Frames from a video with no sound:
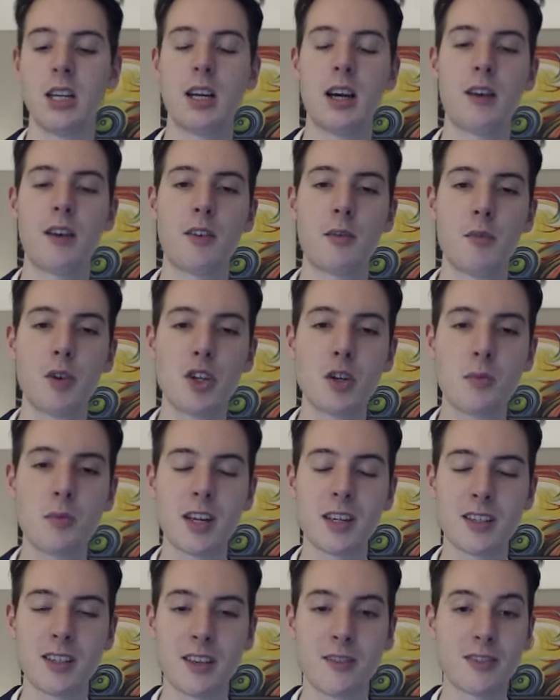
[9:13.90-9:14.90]
After bishop
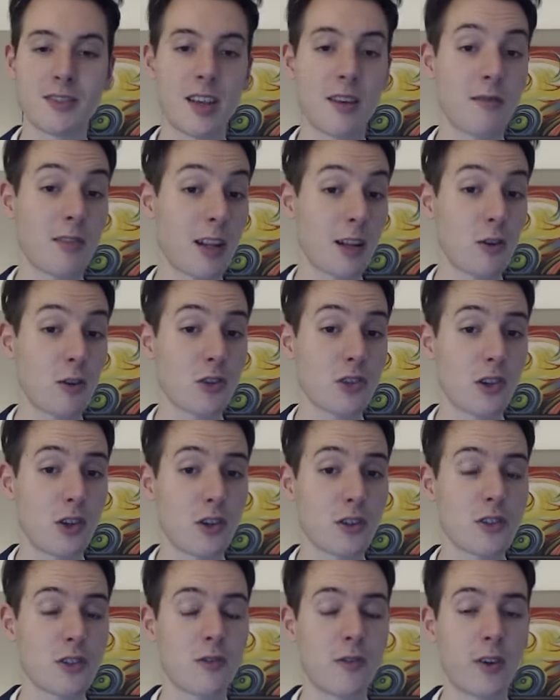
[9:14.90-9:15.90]
takes f seven, that looks
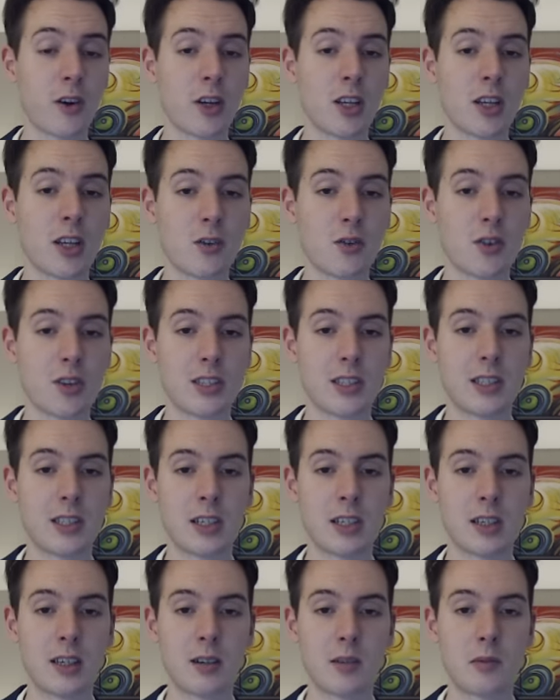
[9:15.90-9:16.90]
also very interesting,
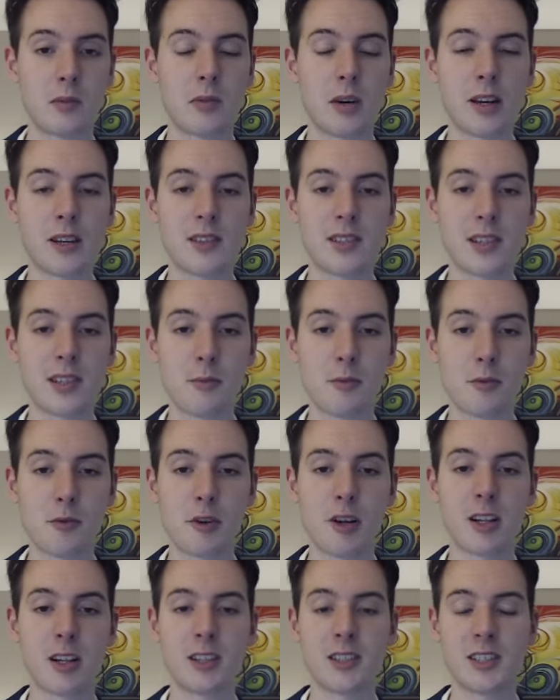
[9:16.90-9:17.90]
and white is
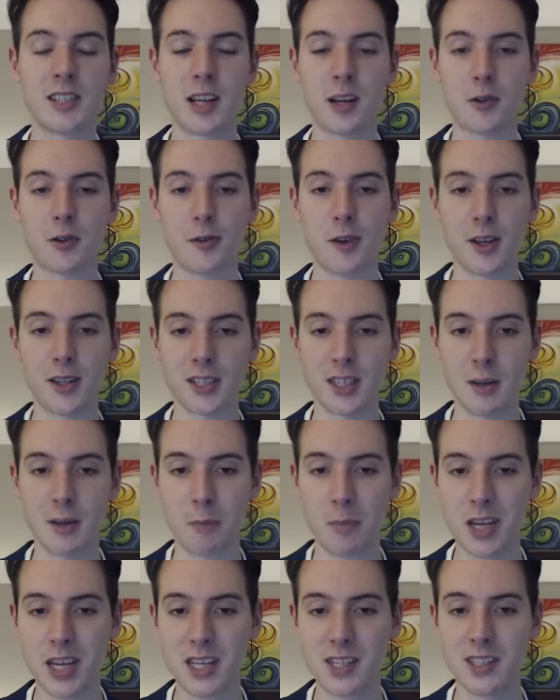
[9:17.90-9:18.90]
temporarily sacrificing a
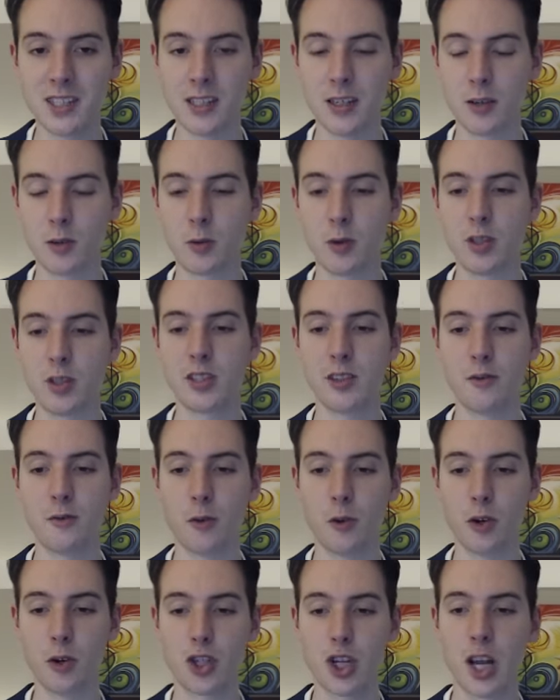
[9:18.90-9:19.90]
piece here. Queen c
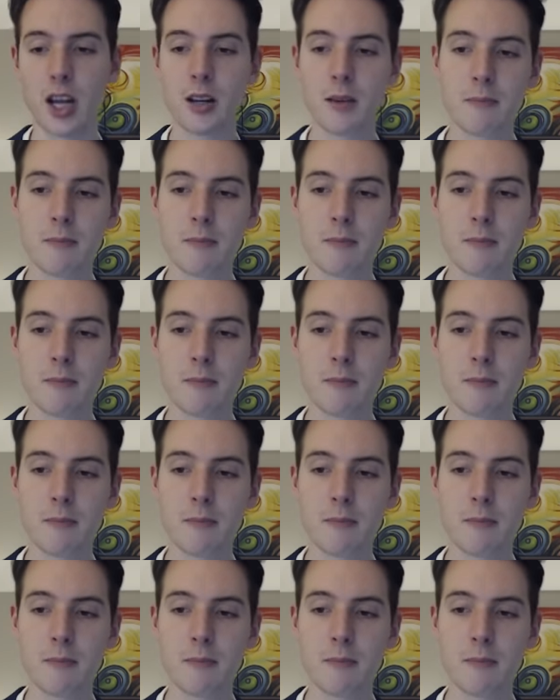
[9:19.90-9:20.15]
four check.